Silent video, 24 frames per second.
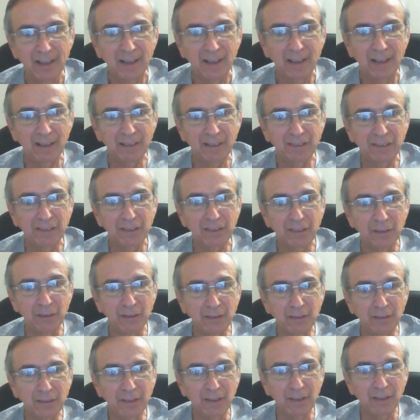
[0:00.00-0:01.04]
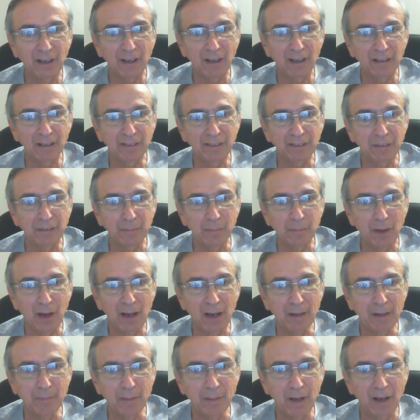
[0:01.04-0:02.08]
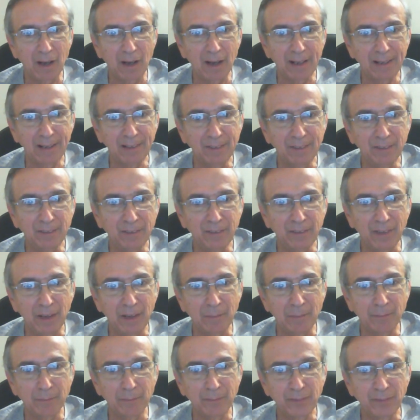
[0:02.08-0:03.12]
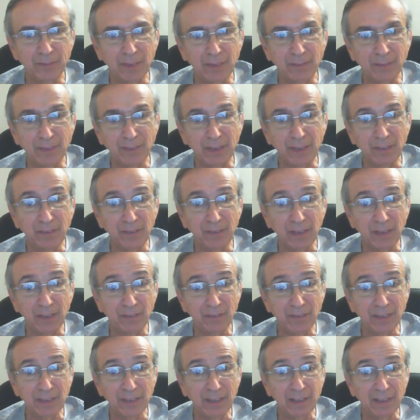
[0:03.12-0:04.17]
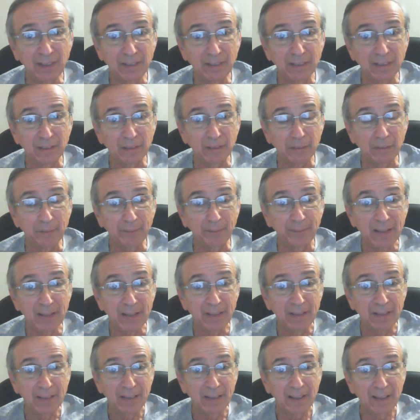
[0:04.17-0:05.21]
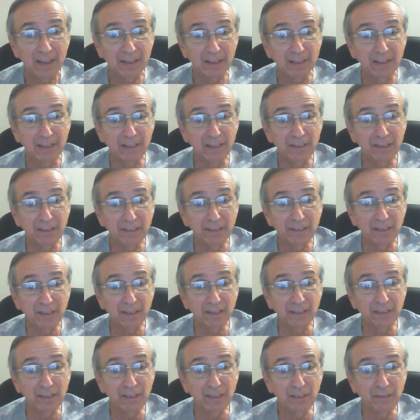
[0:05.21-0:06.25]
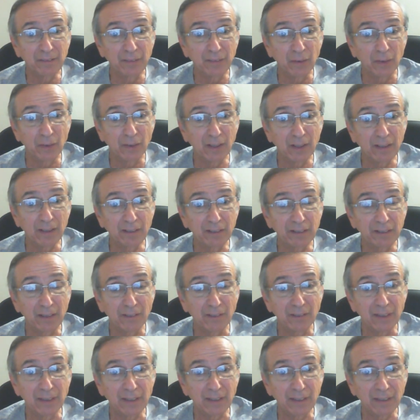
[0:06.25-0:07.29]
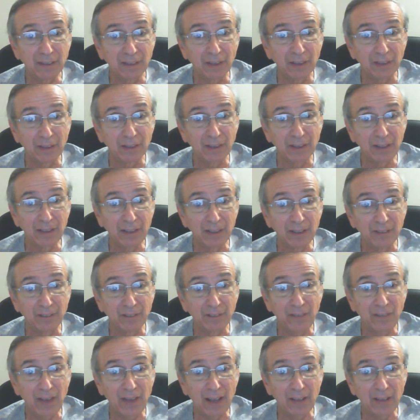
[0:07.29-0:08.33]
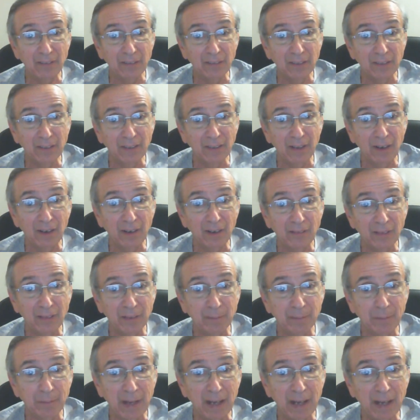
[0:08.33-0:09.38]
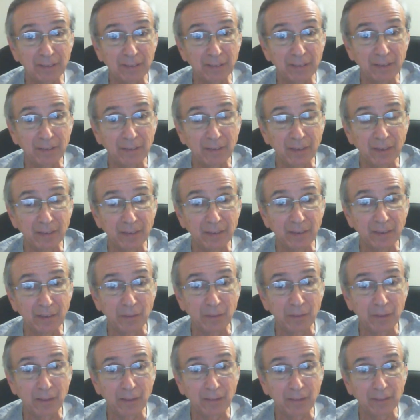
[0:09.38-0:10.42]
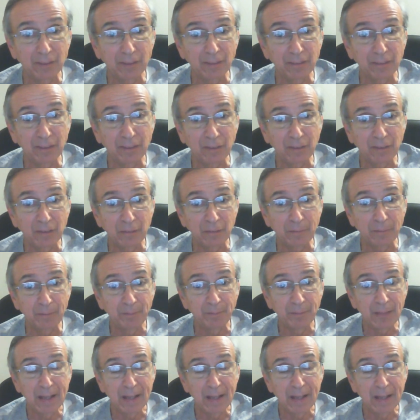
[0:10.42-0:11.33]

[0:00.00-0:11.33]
It skewed the odds in my mind from 50-50 to at least 60-40, 70-30 in favor of a positive continuation decision.